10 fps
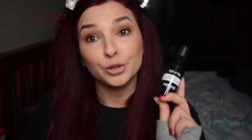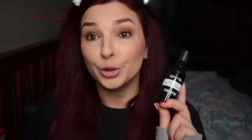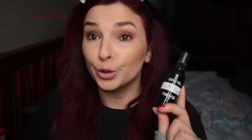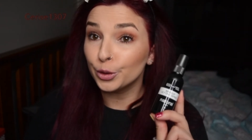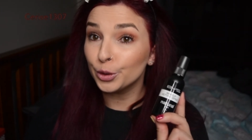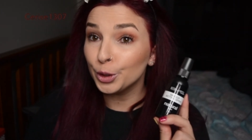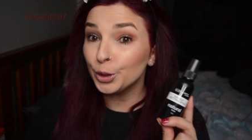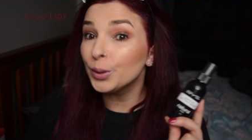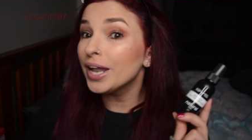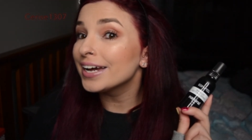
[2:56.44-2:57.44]

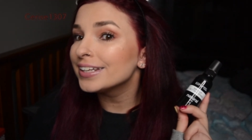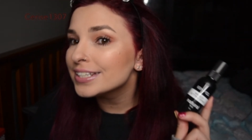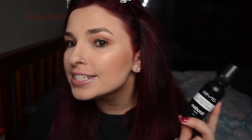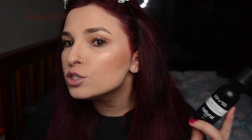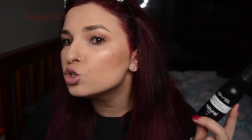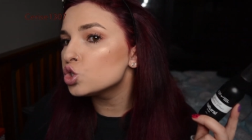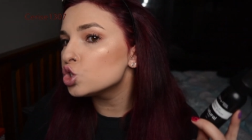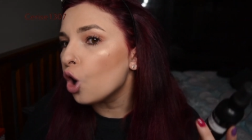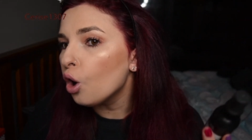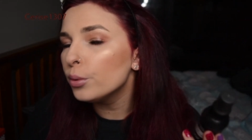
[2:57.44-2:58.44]
girl, like, this is
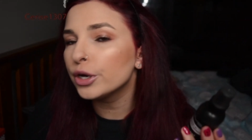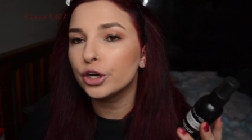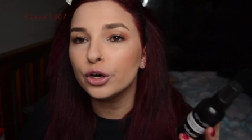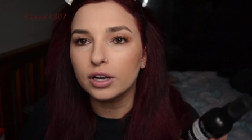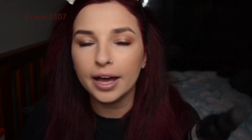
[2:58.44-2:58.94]
so good.